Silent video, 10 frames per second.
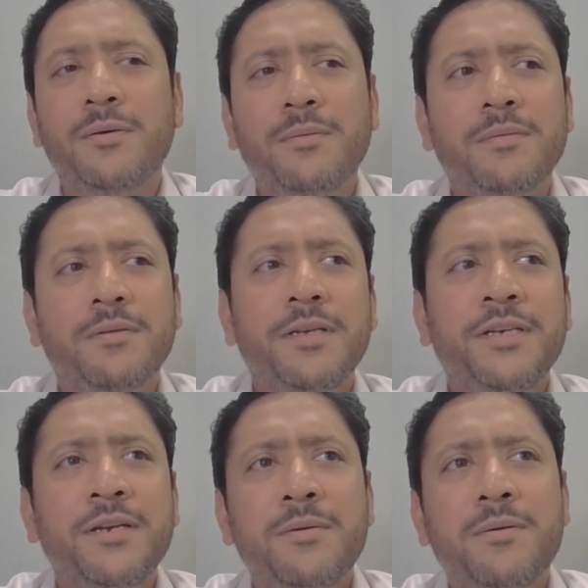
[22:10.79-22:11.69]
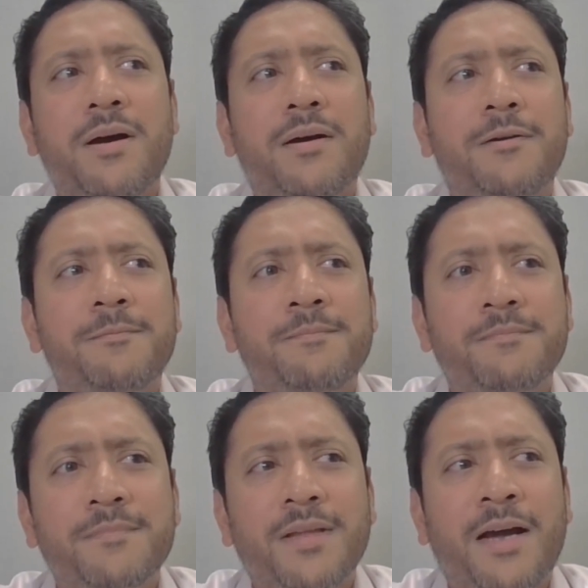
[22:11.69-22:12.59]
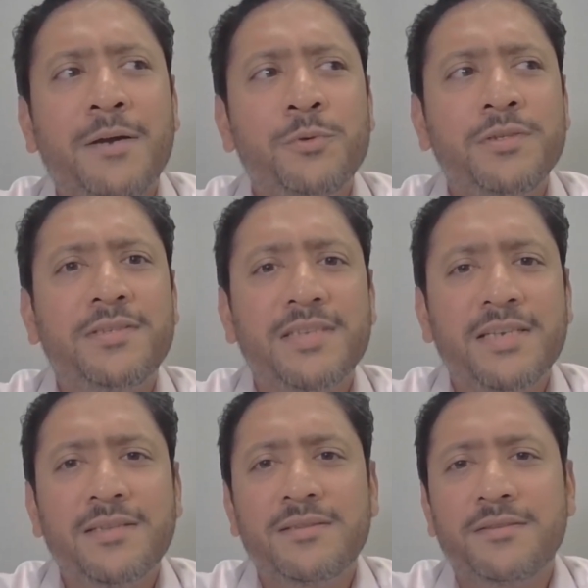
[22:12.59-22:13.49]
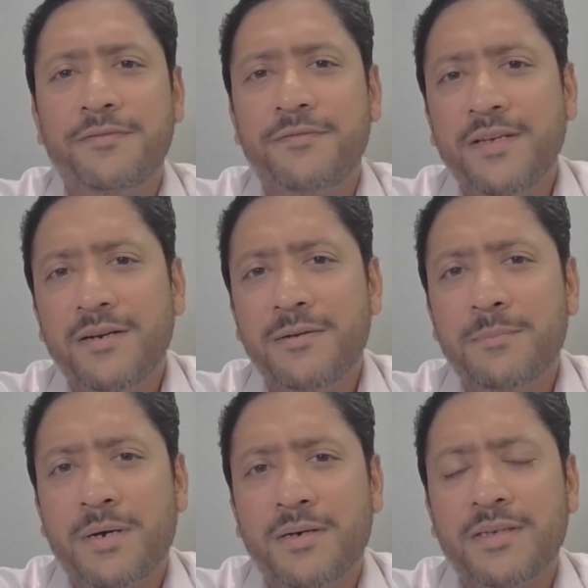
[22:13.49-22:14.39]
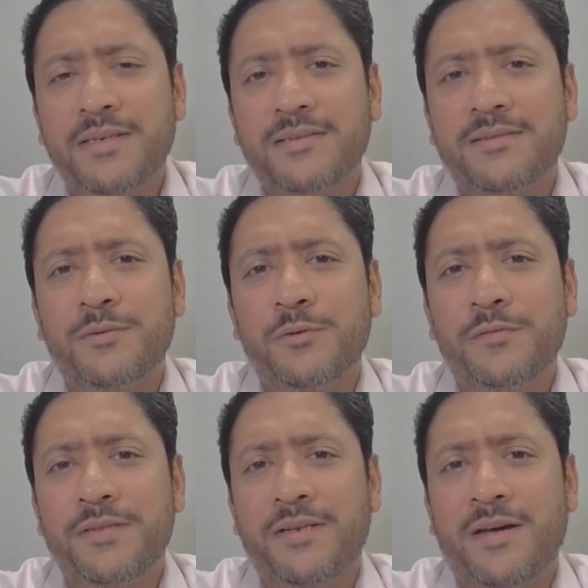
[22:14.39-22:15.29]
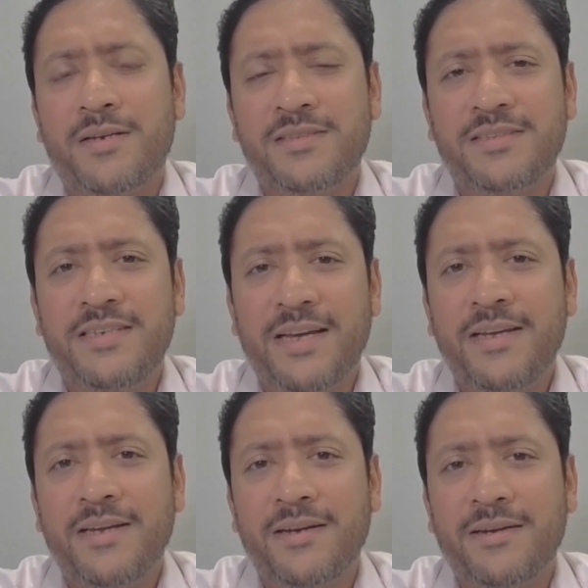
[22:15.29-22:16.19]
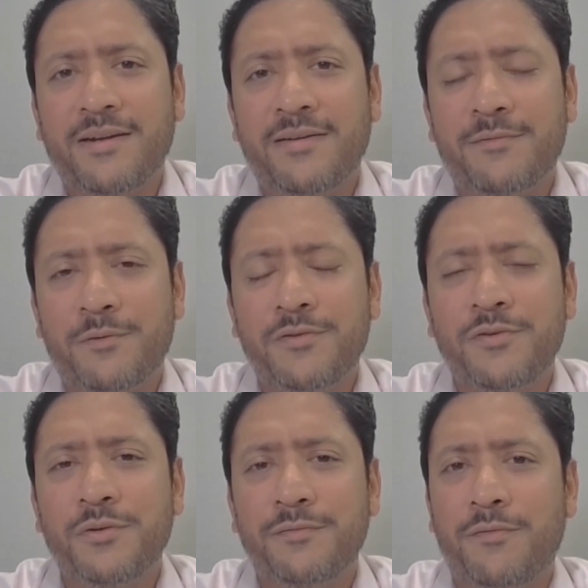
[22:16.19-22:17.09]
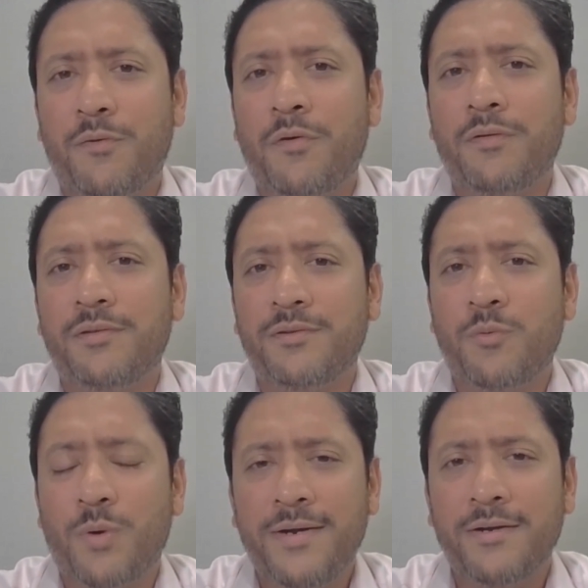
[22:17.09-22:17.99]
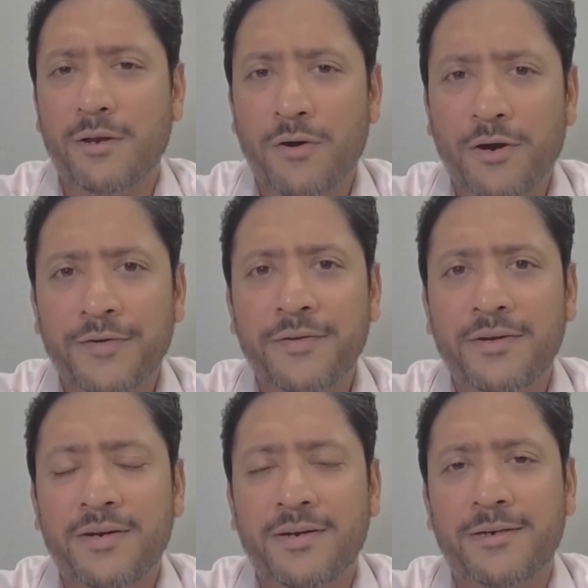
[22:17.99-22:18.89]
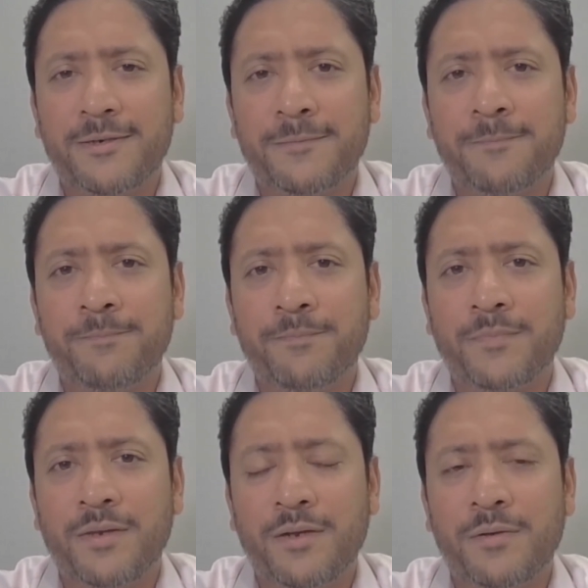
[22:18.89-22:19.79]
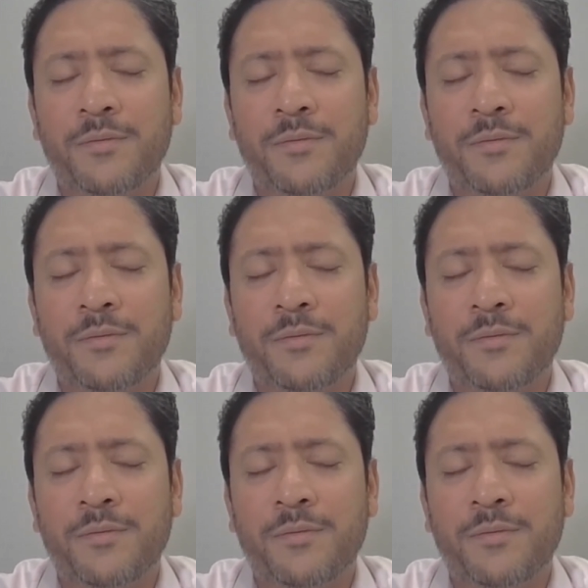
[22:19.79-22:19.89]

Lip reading: So, I would say that the fiat markets over the last decade have also evolved quite a lot, and